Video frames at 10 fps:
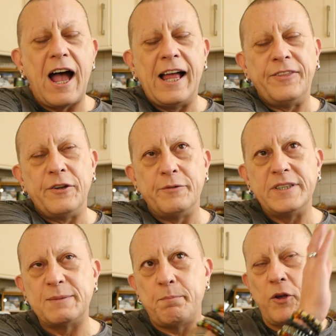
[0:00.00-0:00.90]
And the
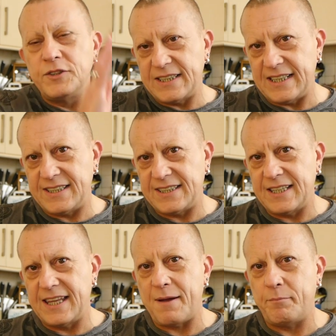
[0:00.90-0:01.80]
responses
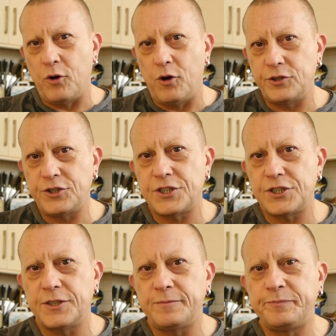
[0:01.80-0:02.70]
to that post